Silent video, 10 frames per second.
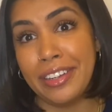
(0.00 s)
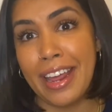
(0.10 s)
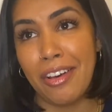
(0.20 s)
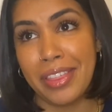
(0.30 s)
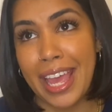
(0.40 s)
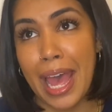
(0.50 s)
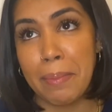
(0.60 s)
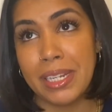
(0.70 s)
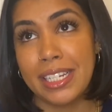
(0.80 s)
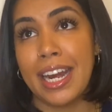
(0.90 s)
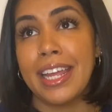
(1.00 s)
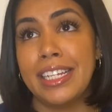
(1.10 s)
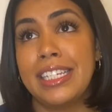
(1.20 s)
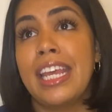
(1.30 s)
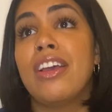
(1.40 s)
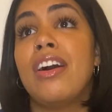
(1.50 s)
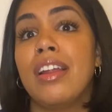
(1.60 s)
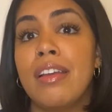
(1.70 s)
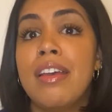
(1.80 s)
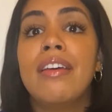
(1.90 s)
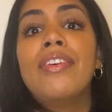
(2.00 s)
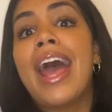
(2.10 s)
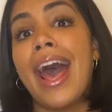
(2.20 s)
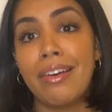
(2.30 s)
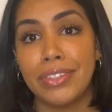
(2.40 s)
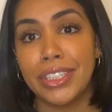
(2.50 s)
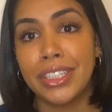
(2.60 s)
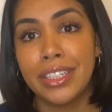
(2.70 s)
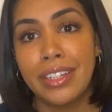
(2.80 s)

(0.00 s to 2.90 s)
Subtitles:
healthy habits that I can take on for after